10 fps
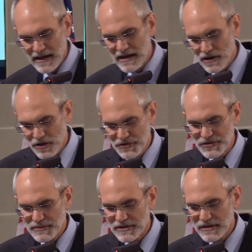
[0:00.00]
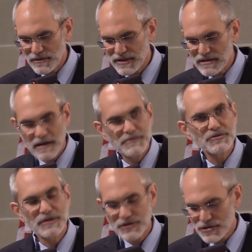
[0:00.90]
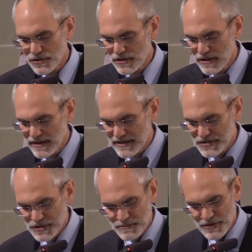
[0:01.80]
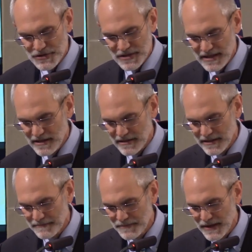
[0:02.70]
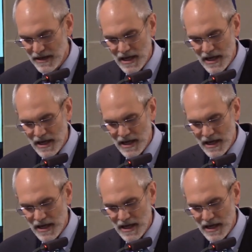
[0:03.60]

and ultimately, we come to internalize his personality.